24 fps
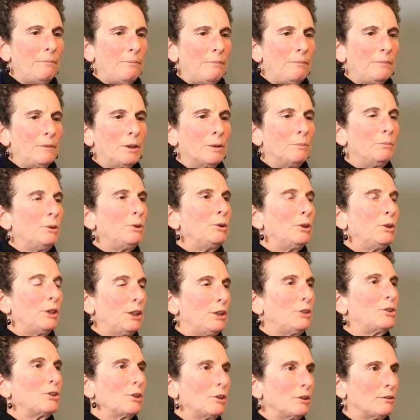community
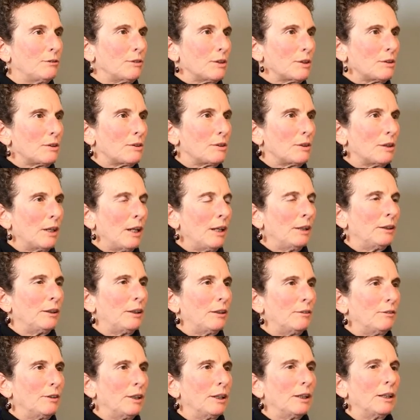service and
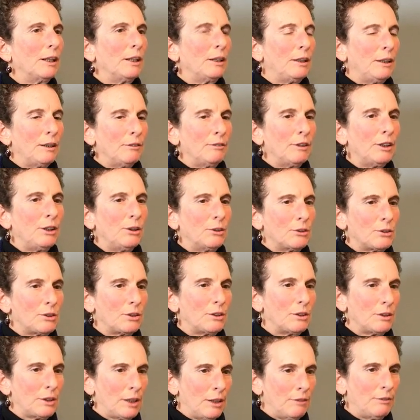giving
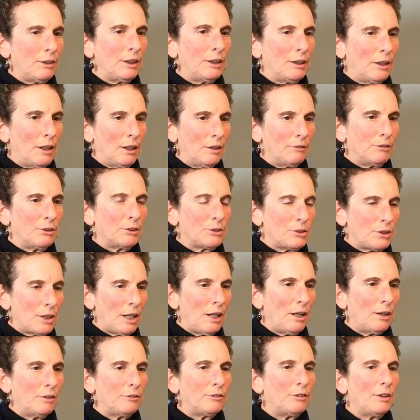of
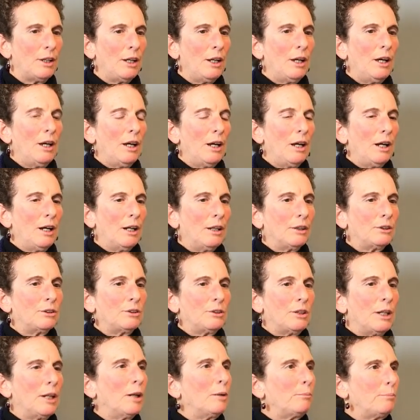yourself
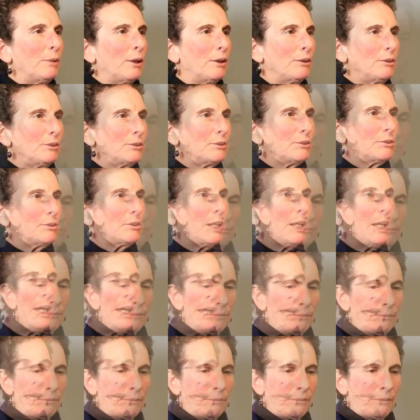to help others.
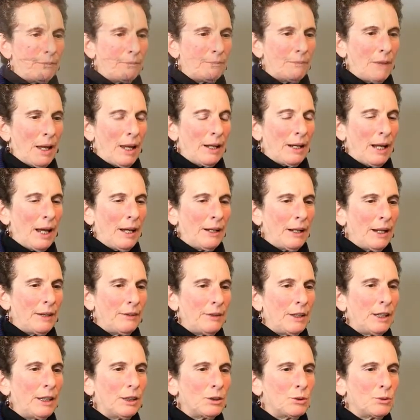And I
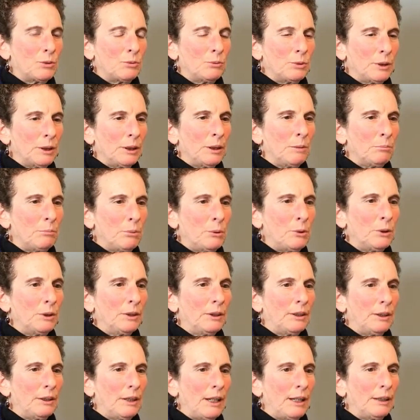think it's really
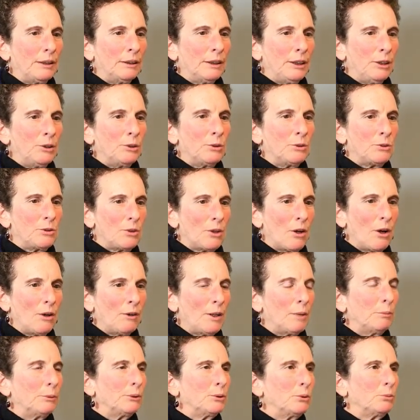important that leaders are
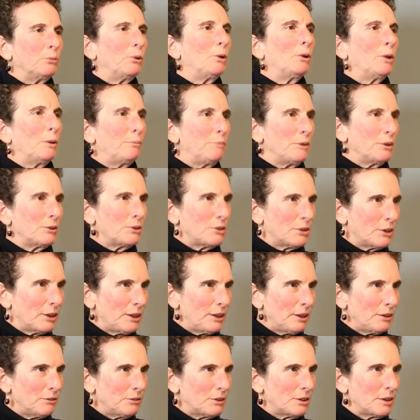able to roll up their
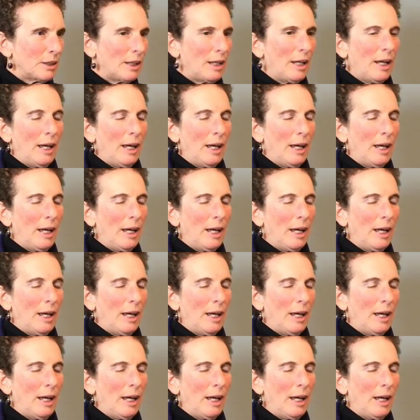sleeves.